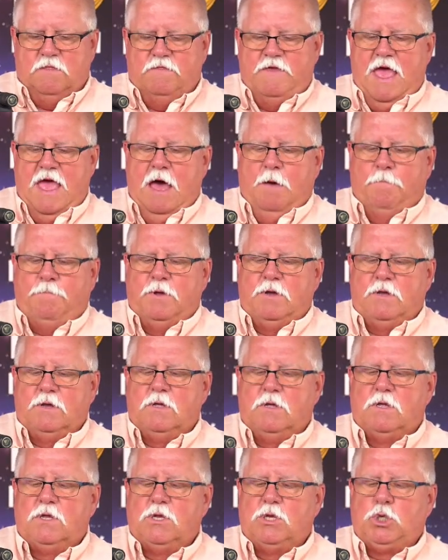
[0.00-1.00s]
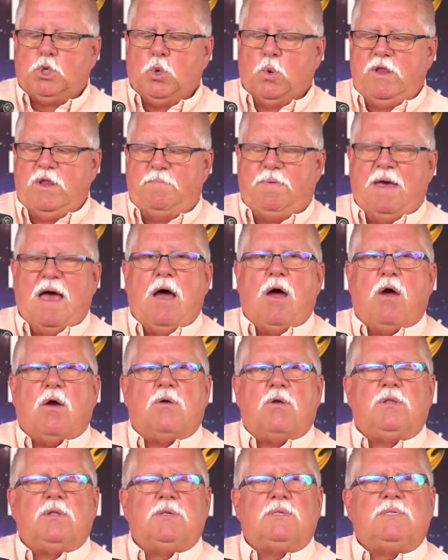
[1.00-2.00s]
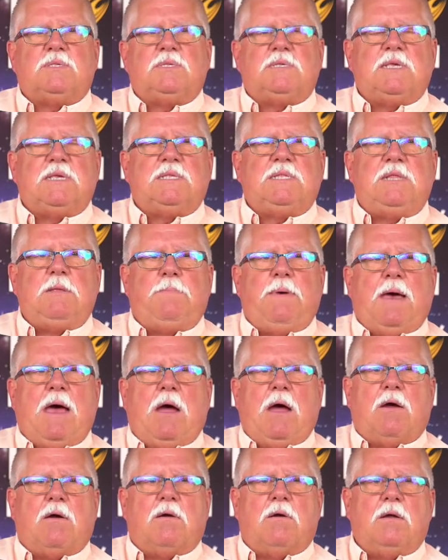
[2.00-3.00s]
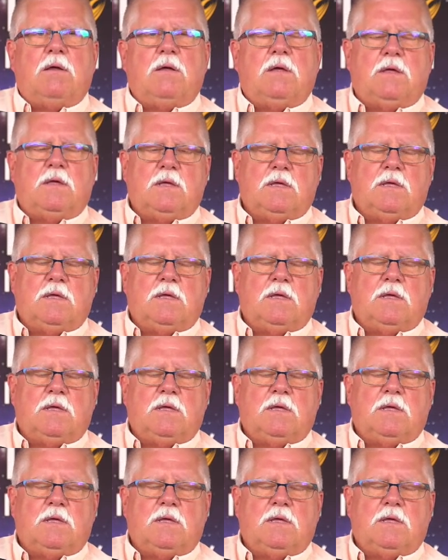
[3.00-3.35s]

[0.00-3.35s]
the Alpen 20 power to 60 power